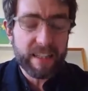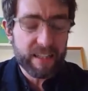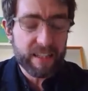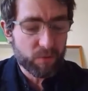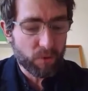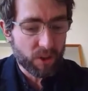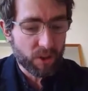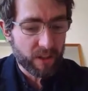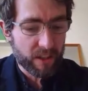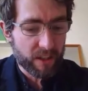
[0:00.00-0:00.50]
It's
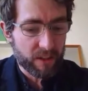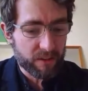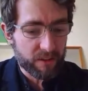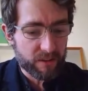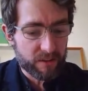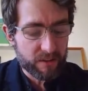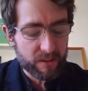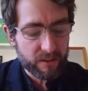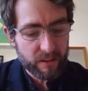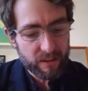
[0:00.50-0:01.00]
one of
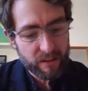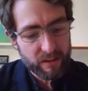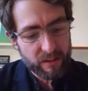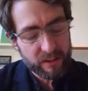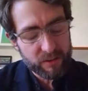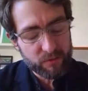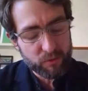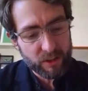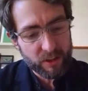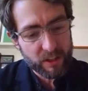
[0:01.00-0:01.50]
those
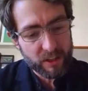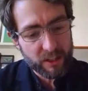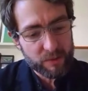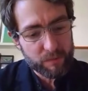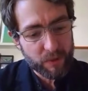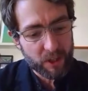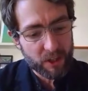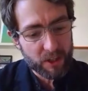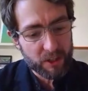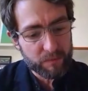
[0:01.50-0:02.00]

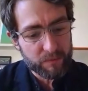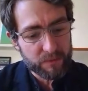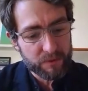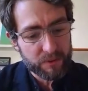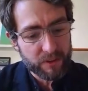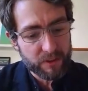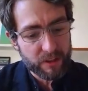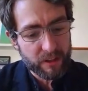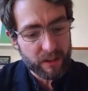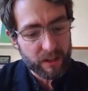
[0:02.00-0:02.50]

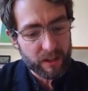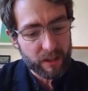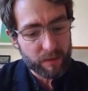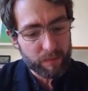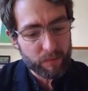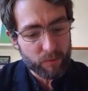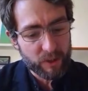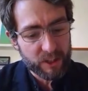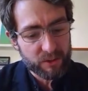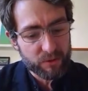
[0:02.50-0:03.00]
poems
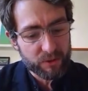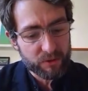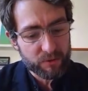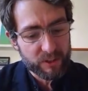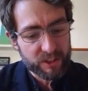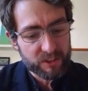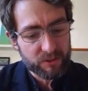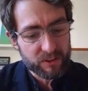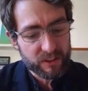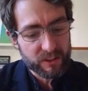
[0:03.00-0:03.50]
which
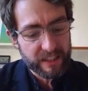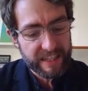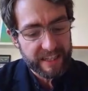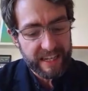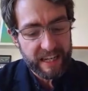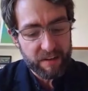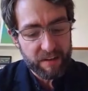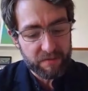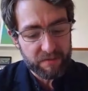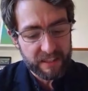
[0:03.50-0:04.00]
was a
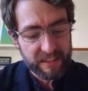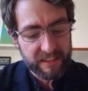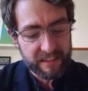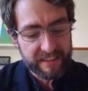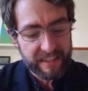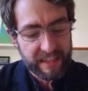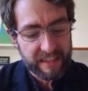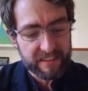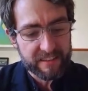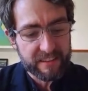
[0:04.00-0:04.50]
gift, in the
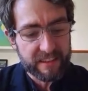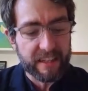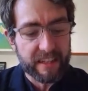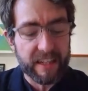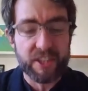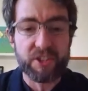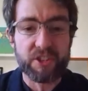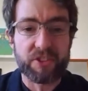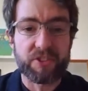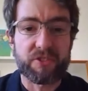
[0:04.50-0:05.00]
sense that I
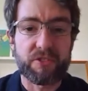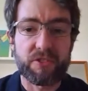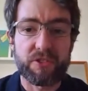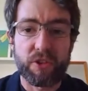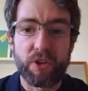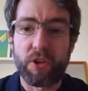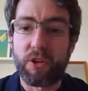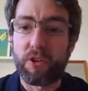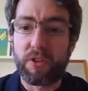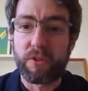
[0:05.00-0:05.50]
just
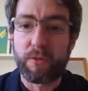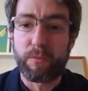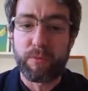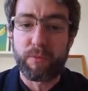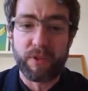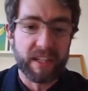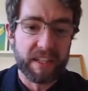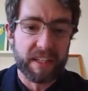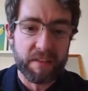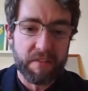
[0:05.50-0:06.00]
took
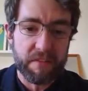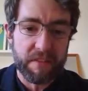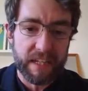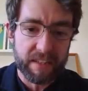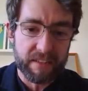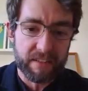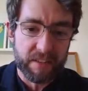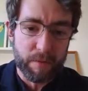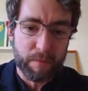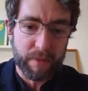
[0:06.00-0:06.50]
brilliant
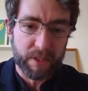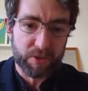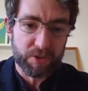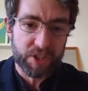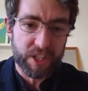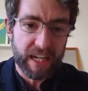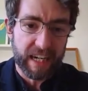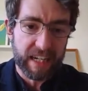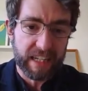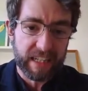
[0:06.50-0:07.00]
things that Bill
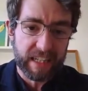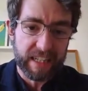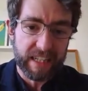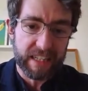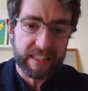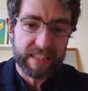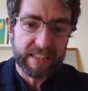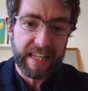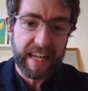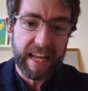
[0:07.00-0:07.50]
Shankly
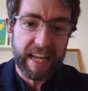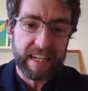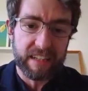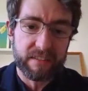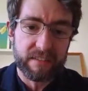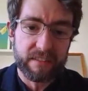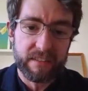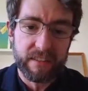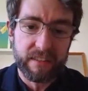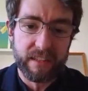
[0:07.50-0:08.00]
had said,
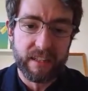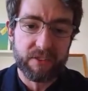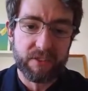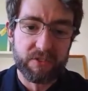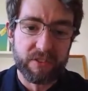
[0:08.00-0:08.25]
sort of